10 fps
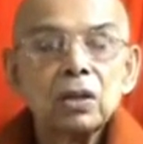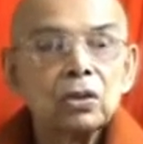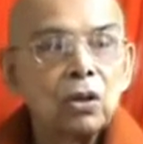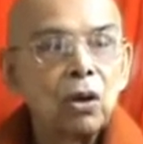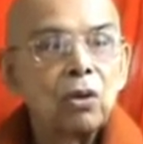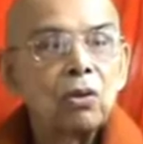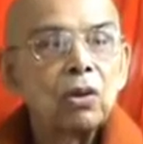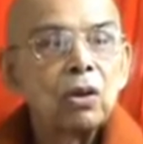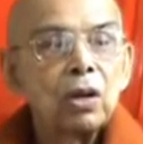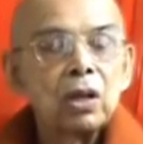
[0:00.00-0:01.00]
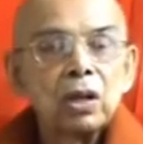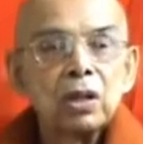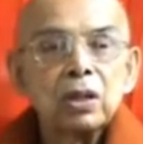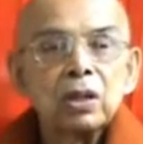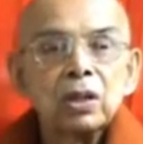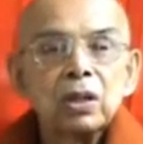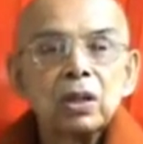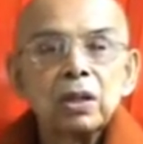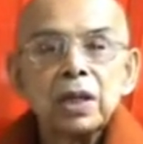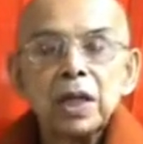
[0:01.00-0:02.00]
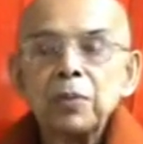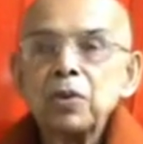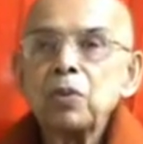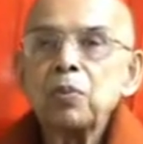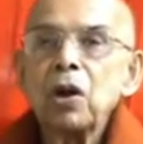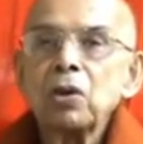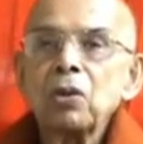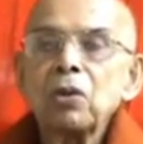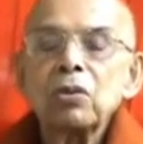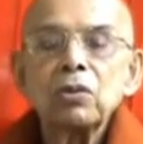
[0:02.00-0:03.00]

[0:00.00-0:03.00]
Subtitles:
So, if you follow